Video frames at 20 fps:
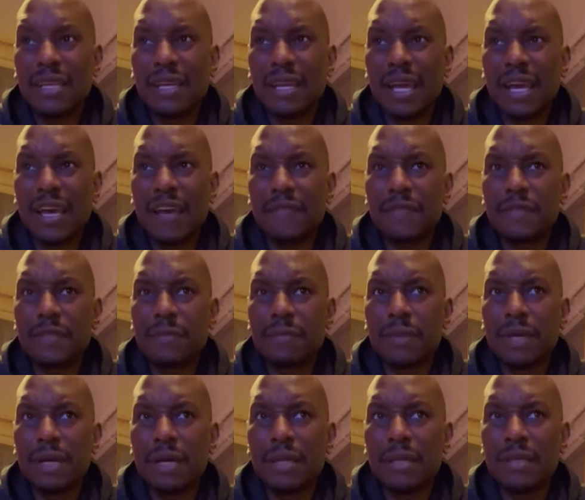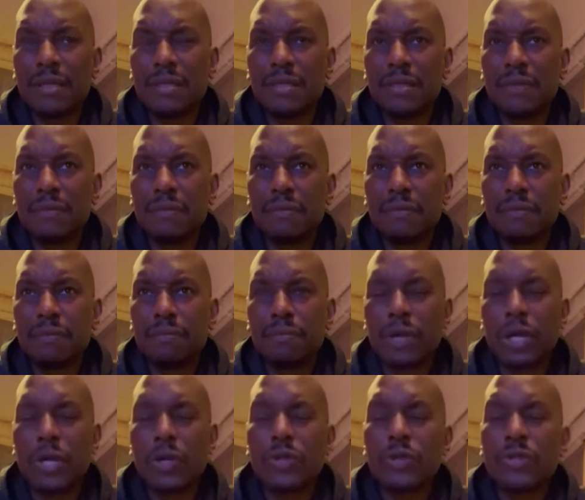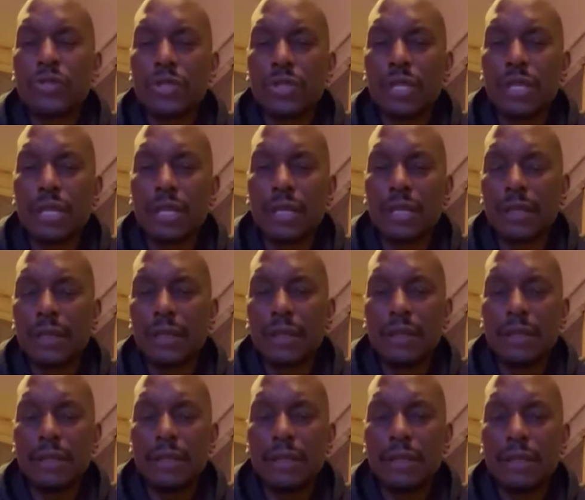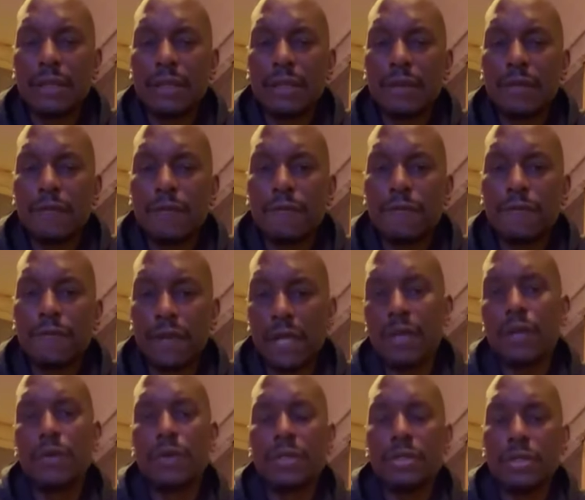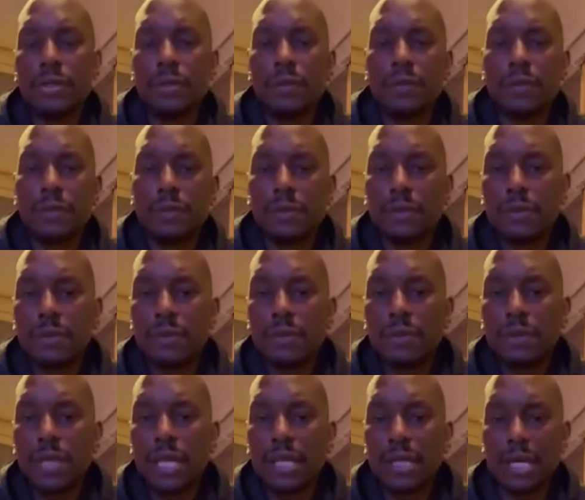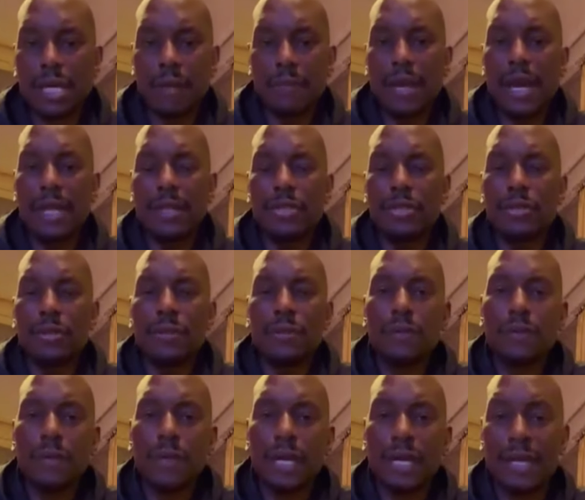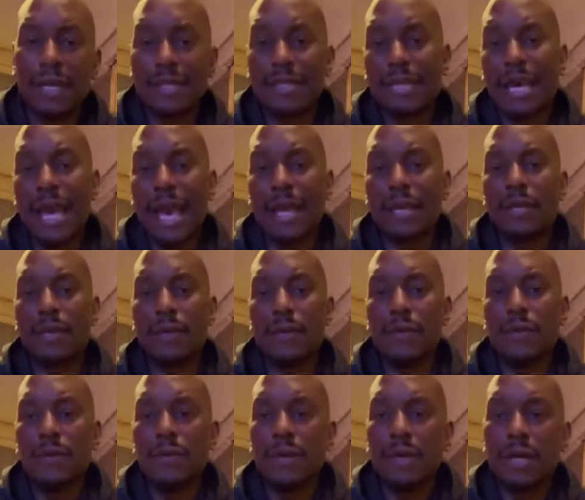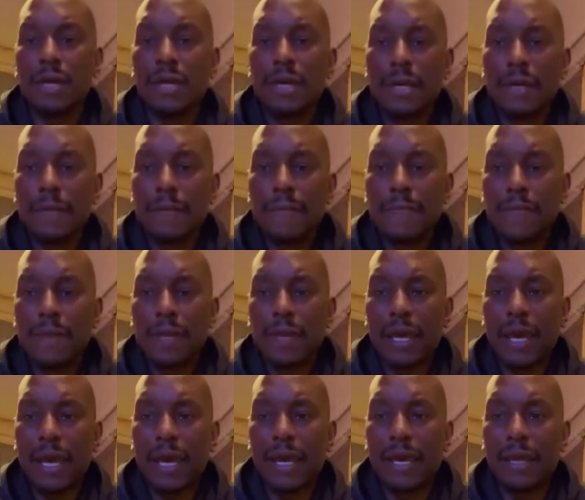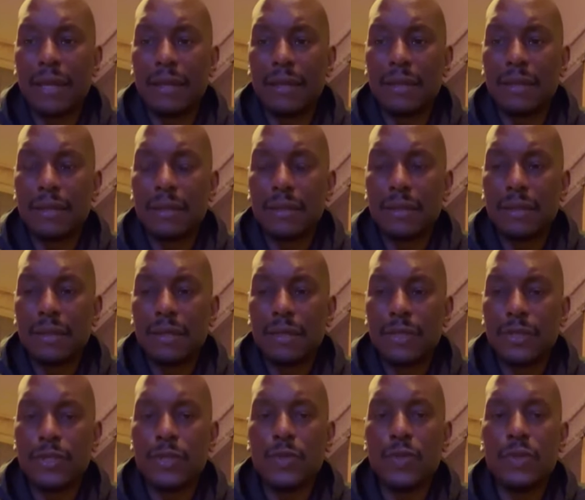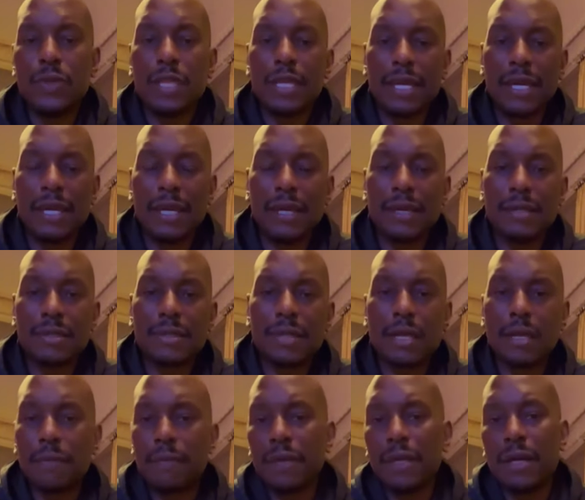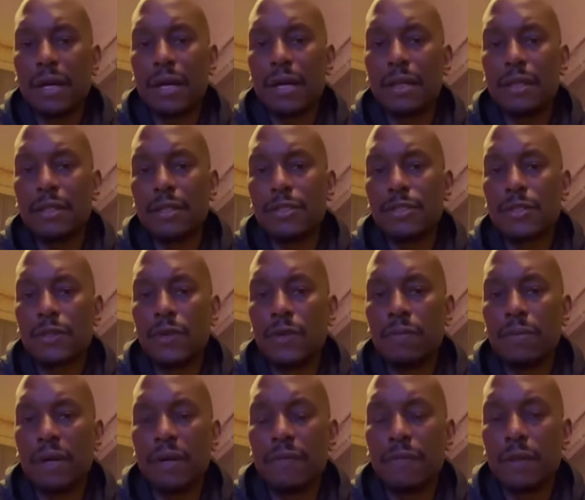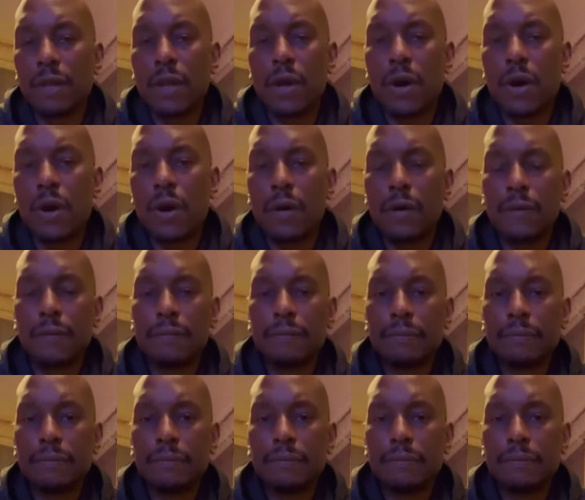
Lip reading: and then have somebody to personally f*** at you and come at you and attack you and do things that are beyond the scope of the law.